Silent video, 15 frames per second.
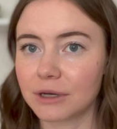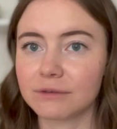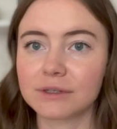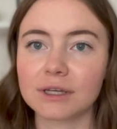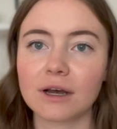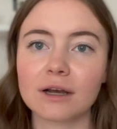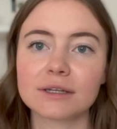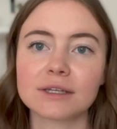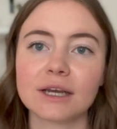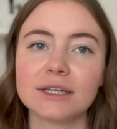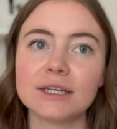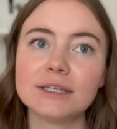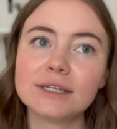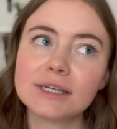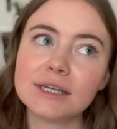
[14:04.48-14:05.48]
of socks. I
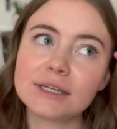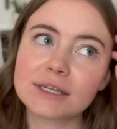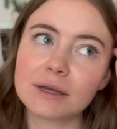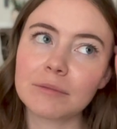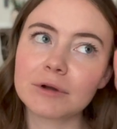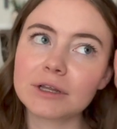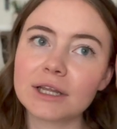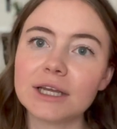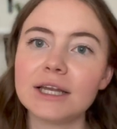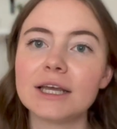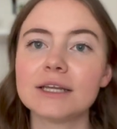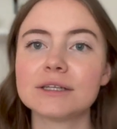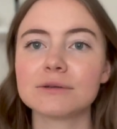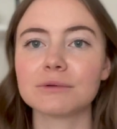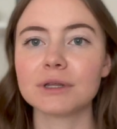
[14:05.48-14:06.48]
did see Summerly
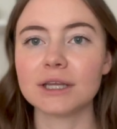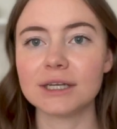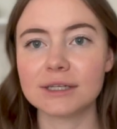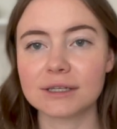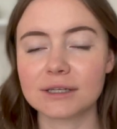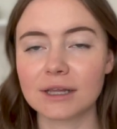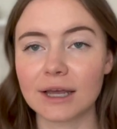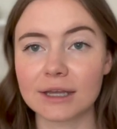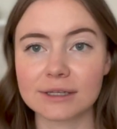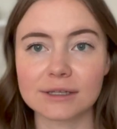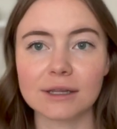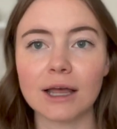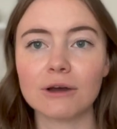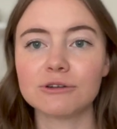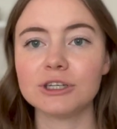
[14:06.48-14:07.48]
Knits release like a
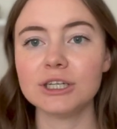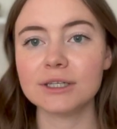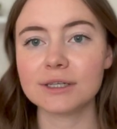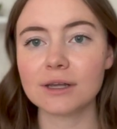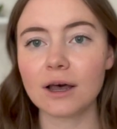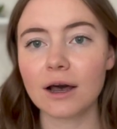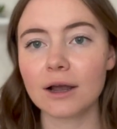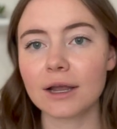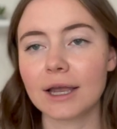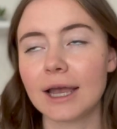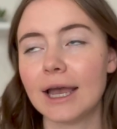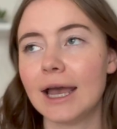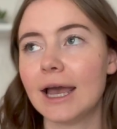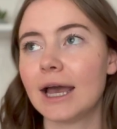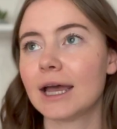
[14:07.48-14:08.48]
slouchy sock
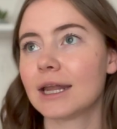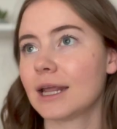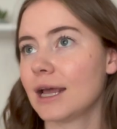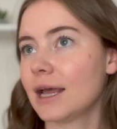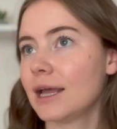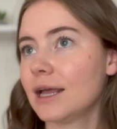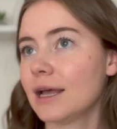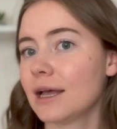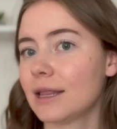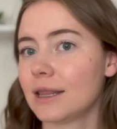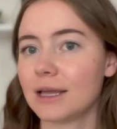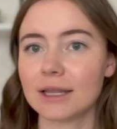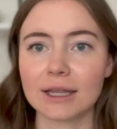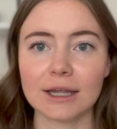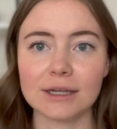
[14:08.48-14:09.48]
and I
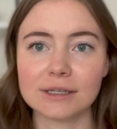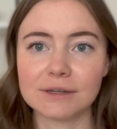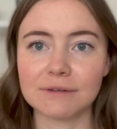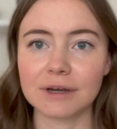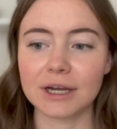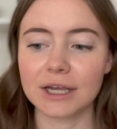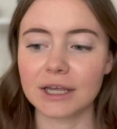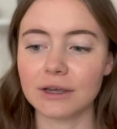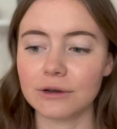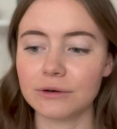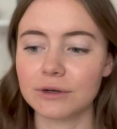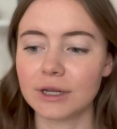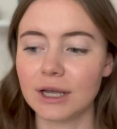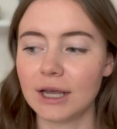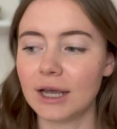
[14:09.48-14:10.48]
think that is very cute.
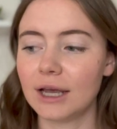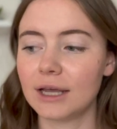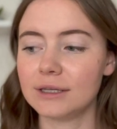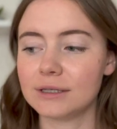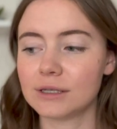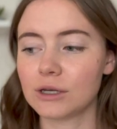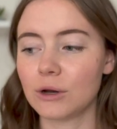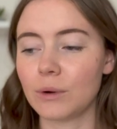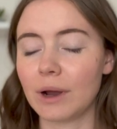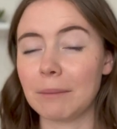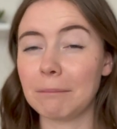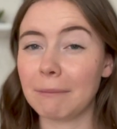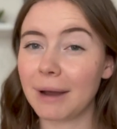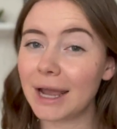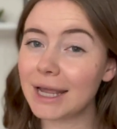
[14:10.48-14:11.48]
And so I
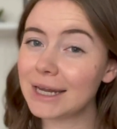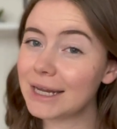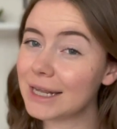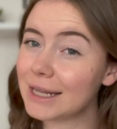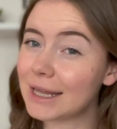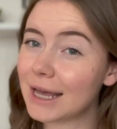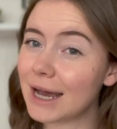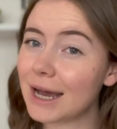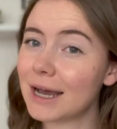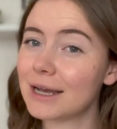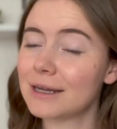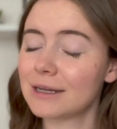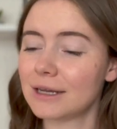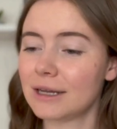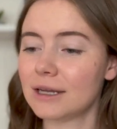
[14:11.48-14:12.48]
might need that.
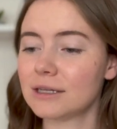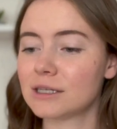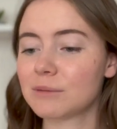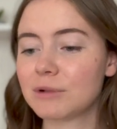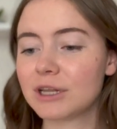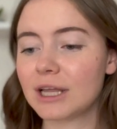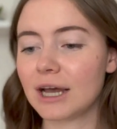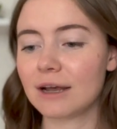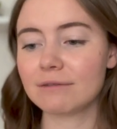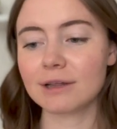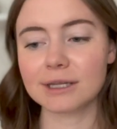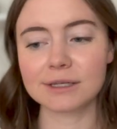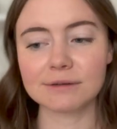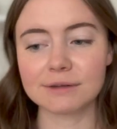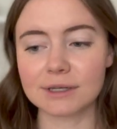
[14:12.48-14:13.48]
To bring that, I have
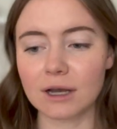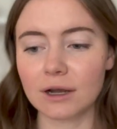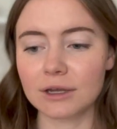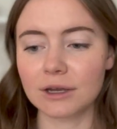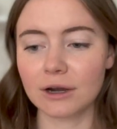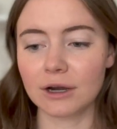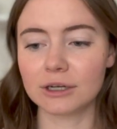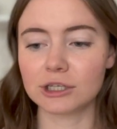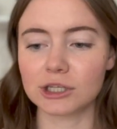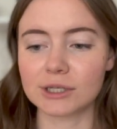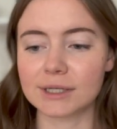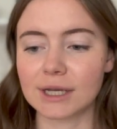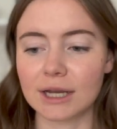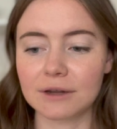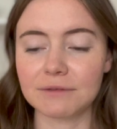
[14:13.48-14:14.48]
lots of sock yarn
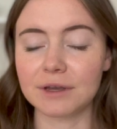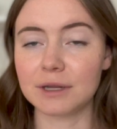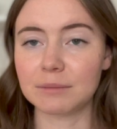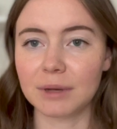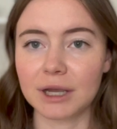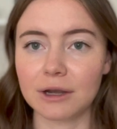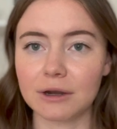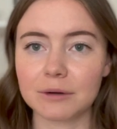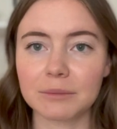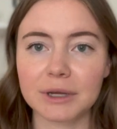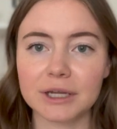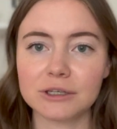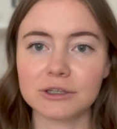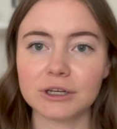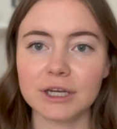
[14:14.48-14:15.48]
just kind of in my yarn
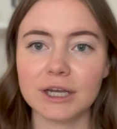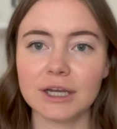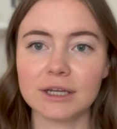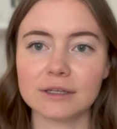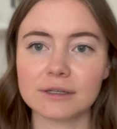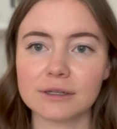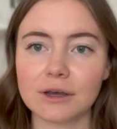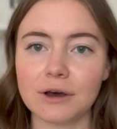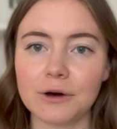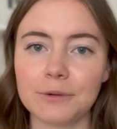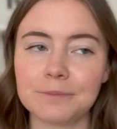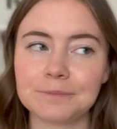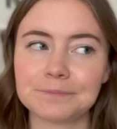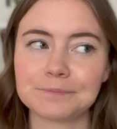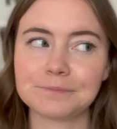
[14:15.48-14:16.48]
pantry. And so
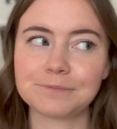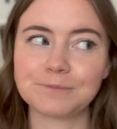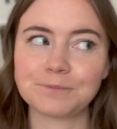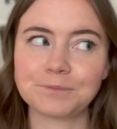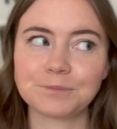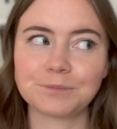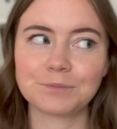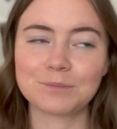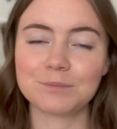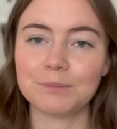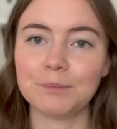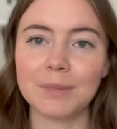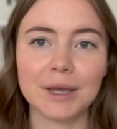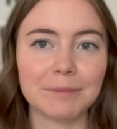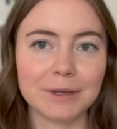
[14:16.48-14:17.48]

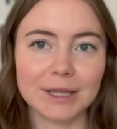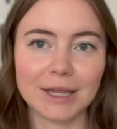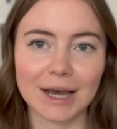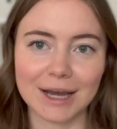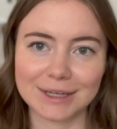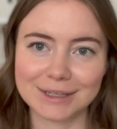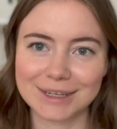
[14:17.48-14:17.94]
maybe that.